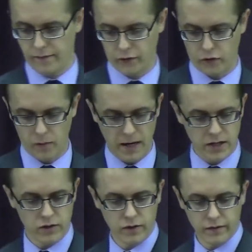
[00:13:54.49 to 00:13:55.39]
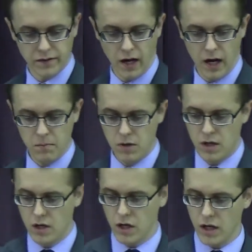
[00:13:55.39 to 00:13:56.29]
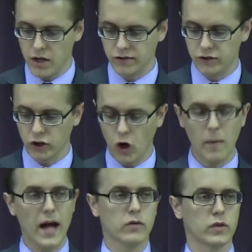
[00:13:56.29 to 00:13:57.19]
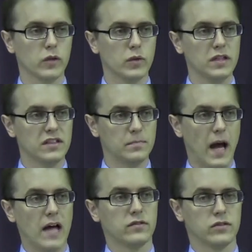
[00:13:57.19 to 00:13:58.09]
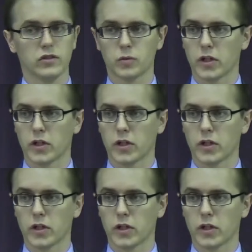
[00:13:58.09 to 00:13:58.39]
for the remainder of the time is to go back and reread these passages.